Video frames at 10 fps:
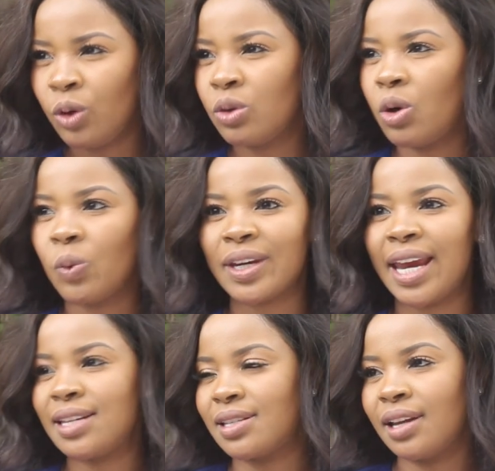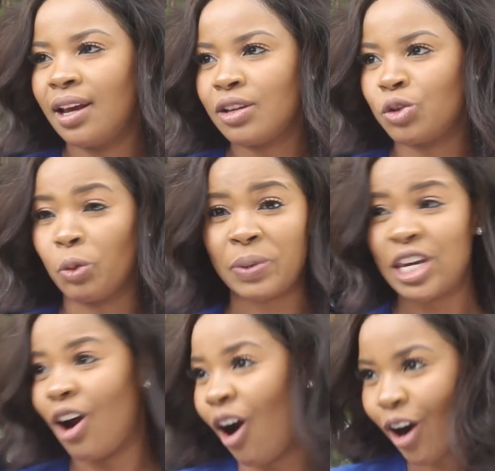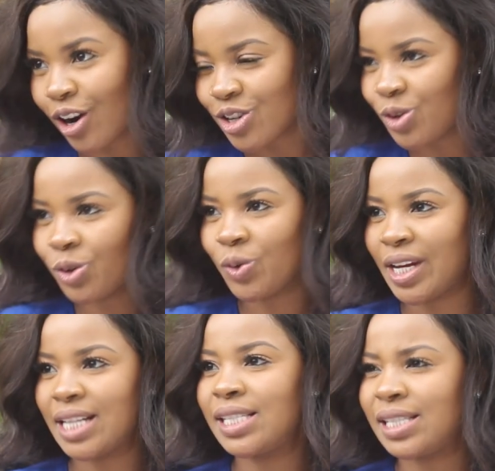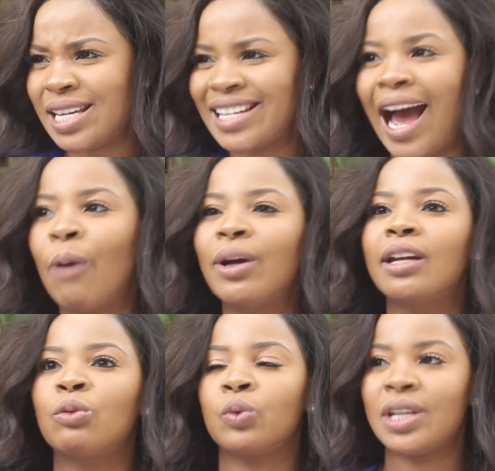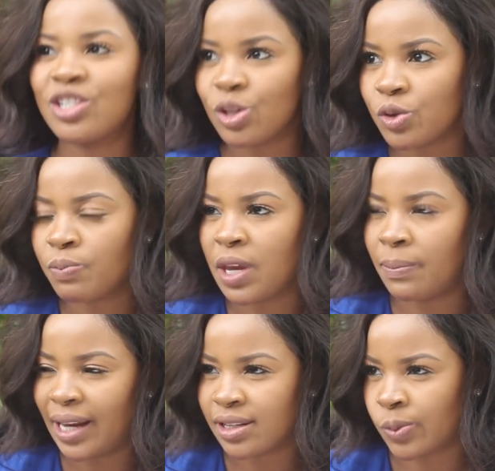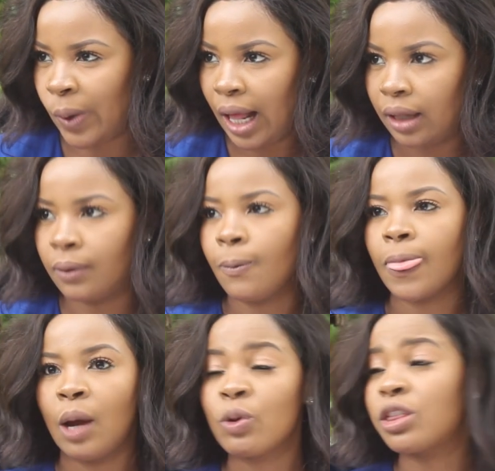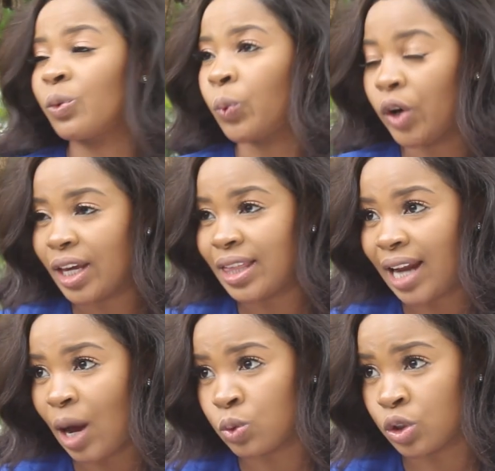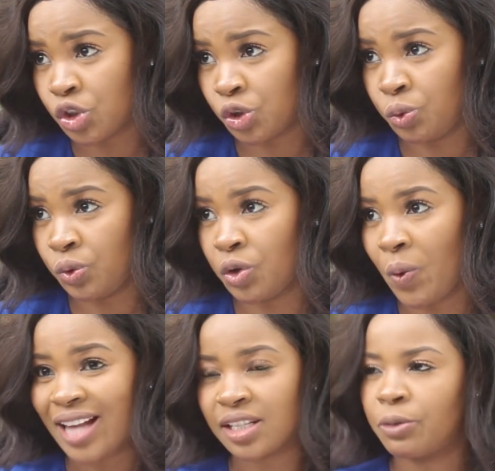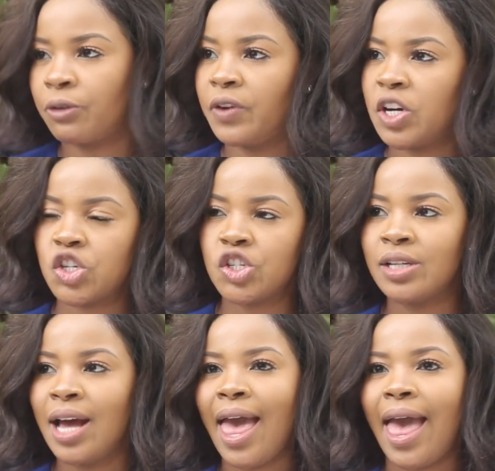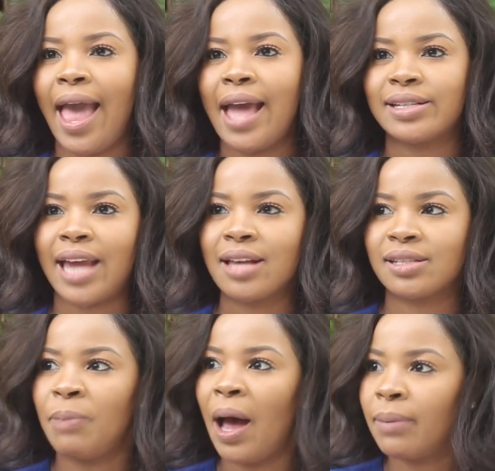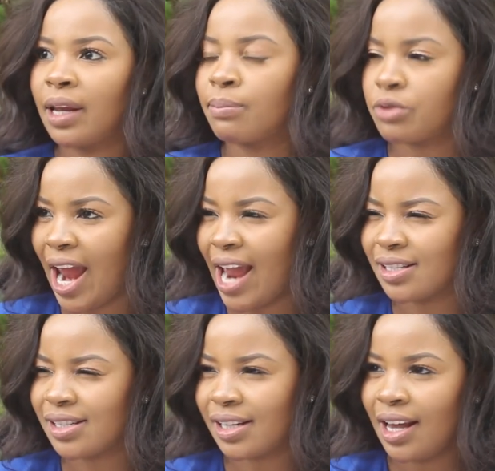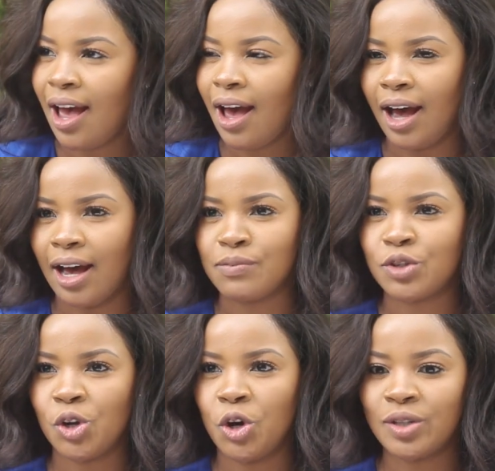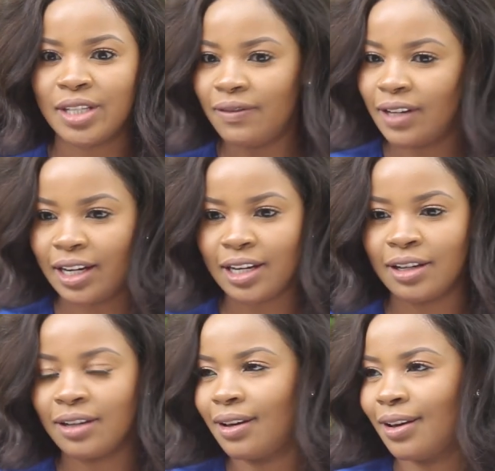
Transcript: who don't get, you know, PR'd, who don't get seen. I want to reach those people as well with the work that I will do, you know, as a professional and as a public brand. Um, so definitely